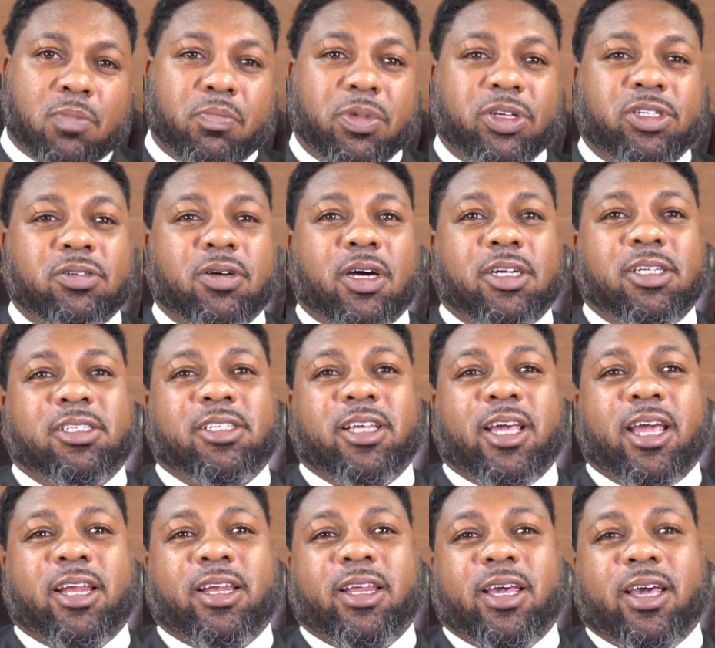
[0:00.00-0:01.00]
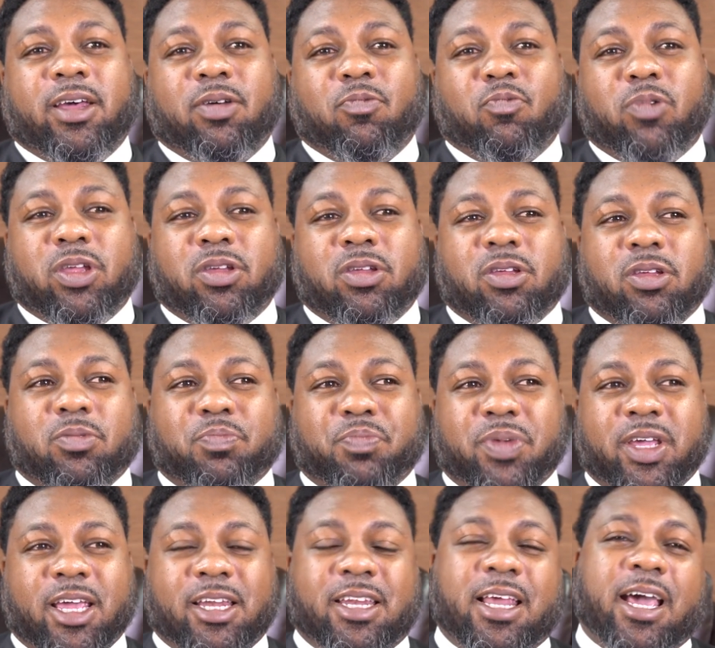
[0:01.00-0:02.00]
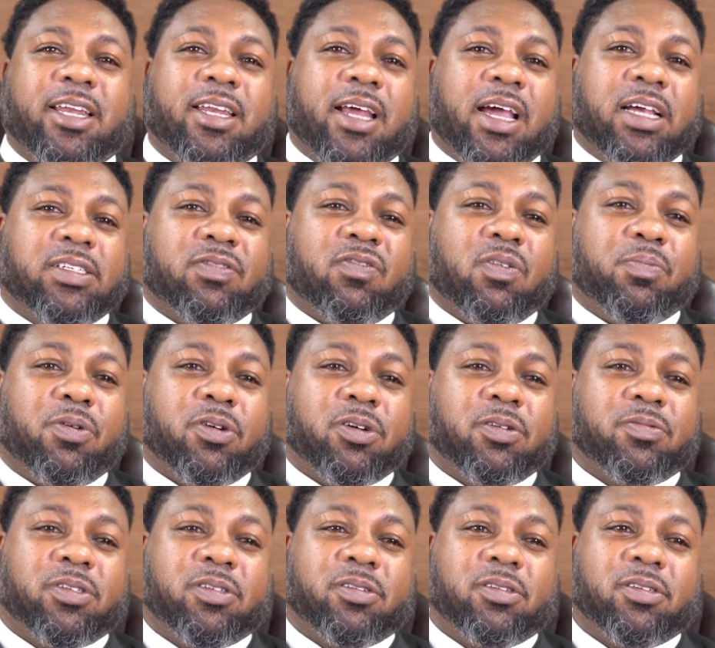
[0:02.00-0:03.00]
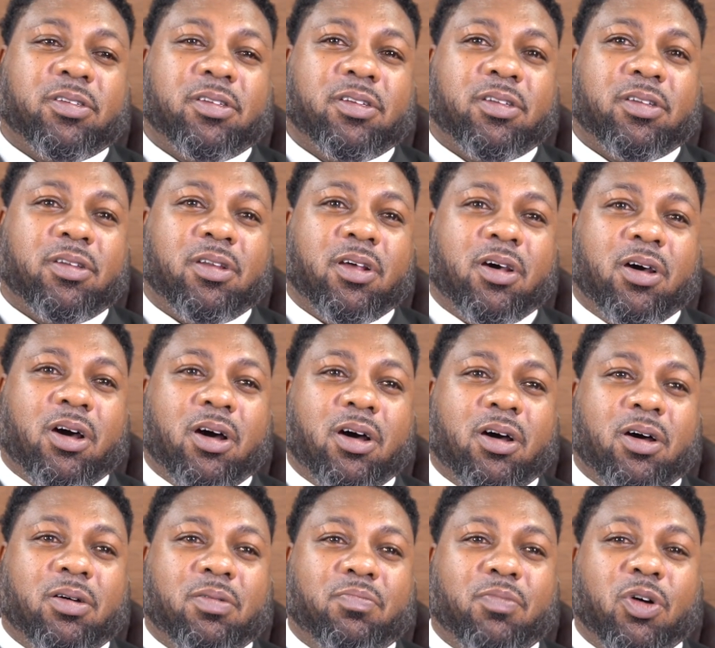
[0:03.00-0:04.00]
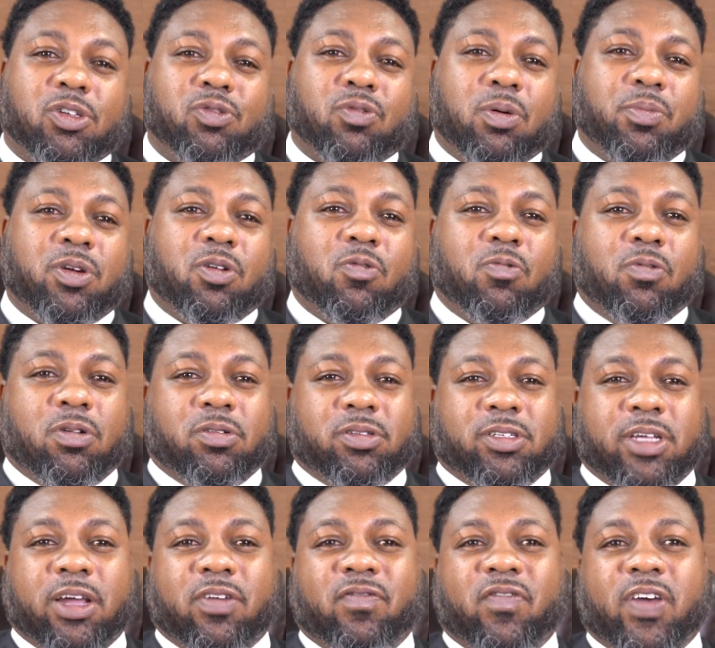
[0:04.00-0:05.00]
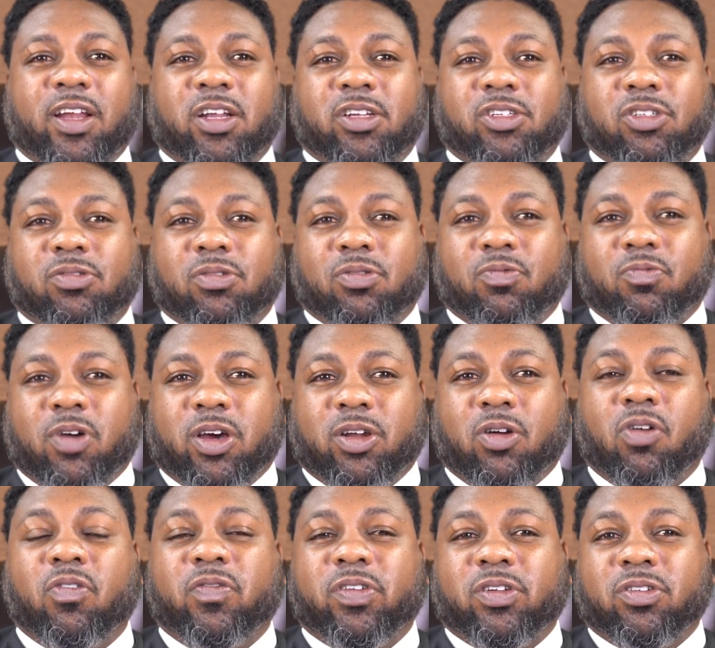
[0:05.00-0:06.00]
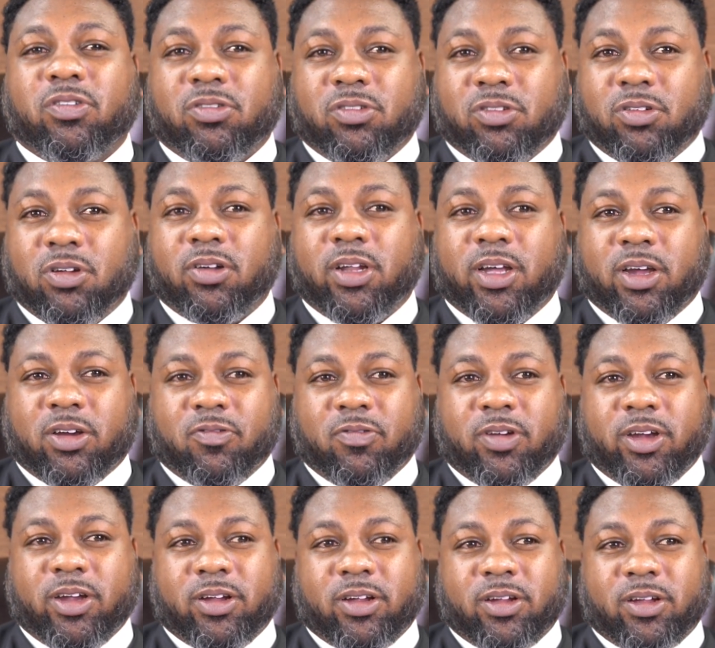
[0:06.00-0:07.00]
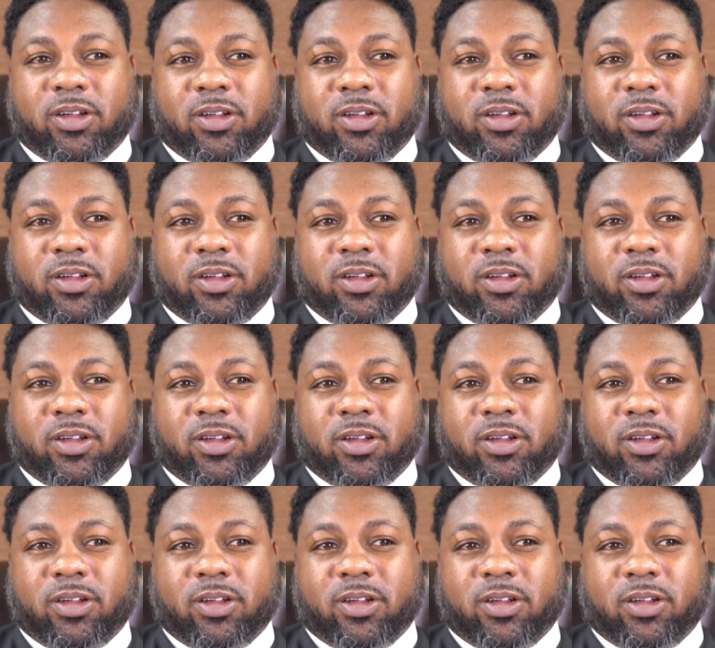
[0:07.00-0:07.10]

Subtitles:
But you understand that when you being that nice of a person, most women will take advantage of you and run over you. You know that, correct?